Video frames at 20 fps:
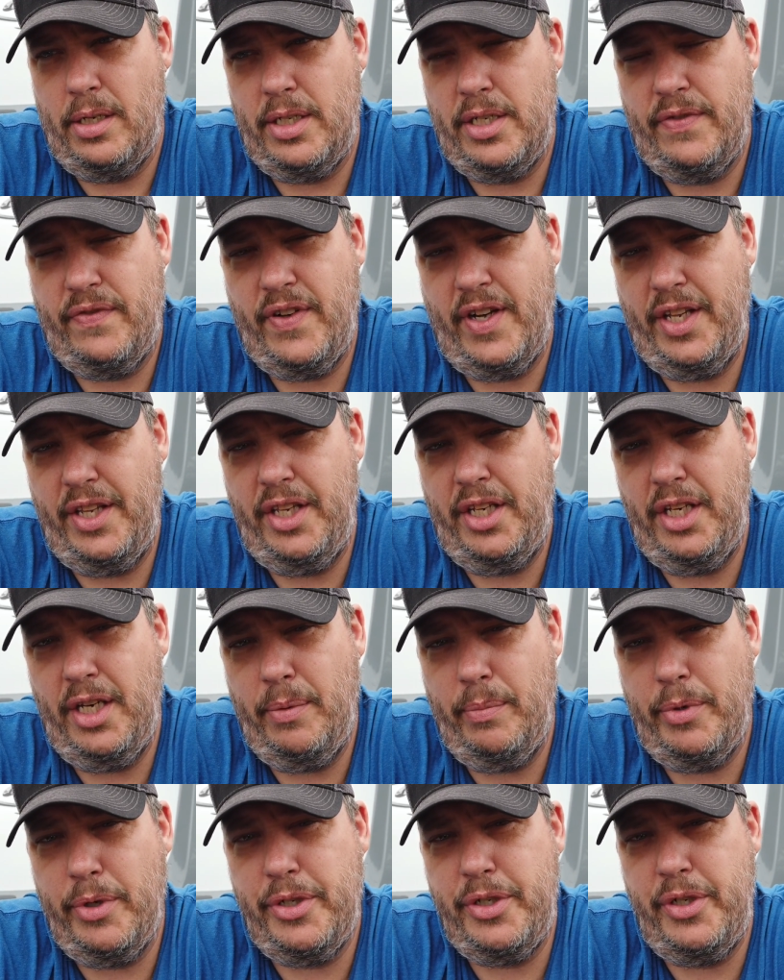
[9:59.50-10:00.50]
to find the
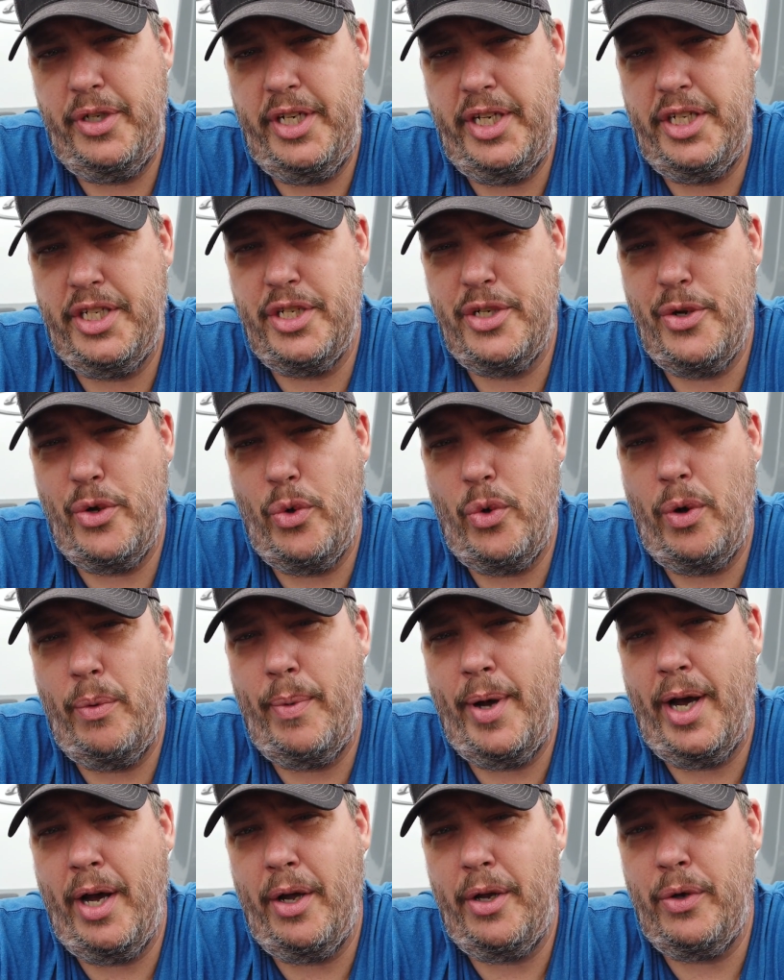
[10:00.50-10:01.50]
numbers you need to know
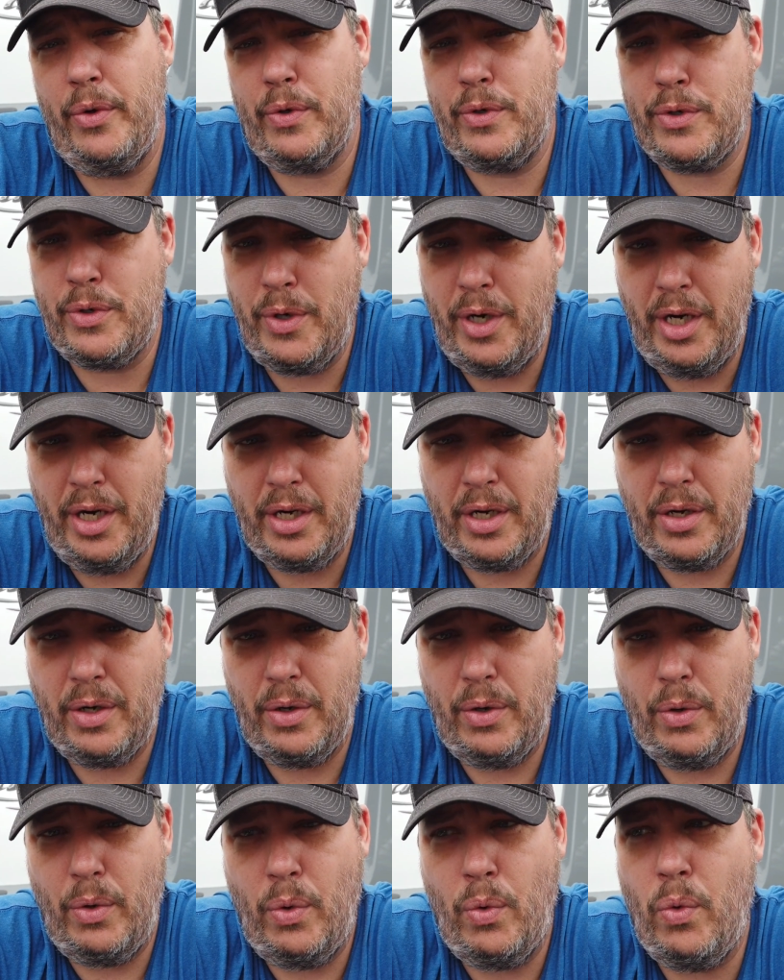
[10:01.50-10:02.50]
about your truck
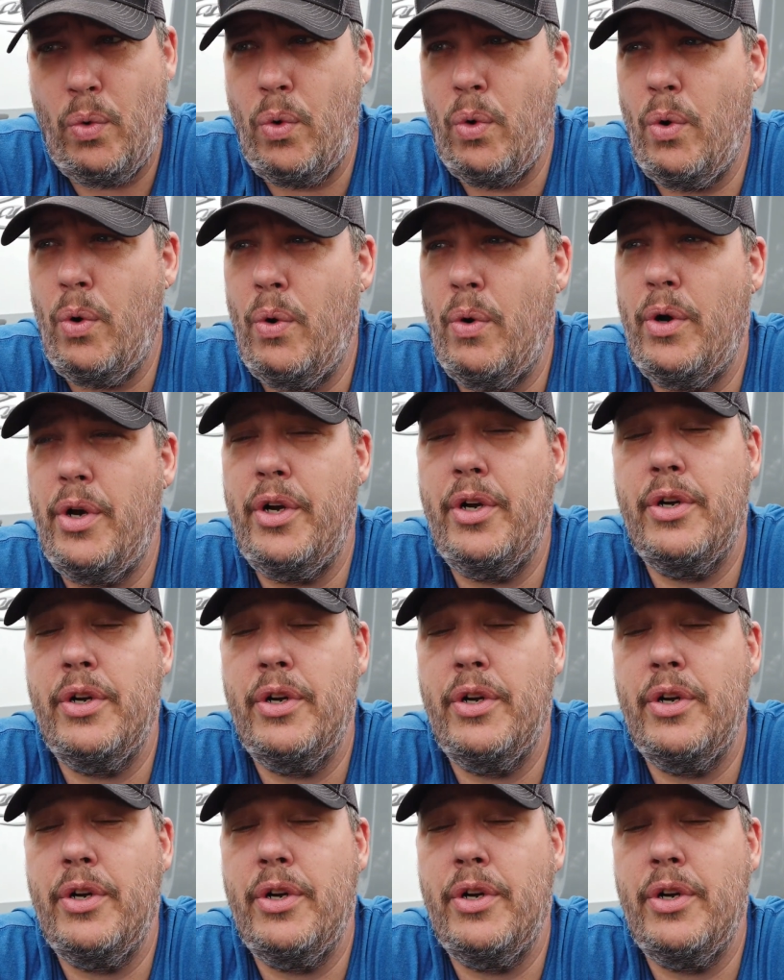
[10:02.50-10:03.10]
or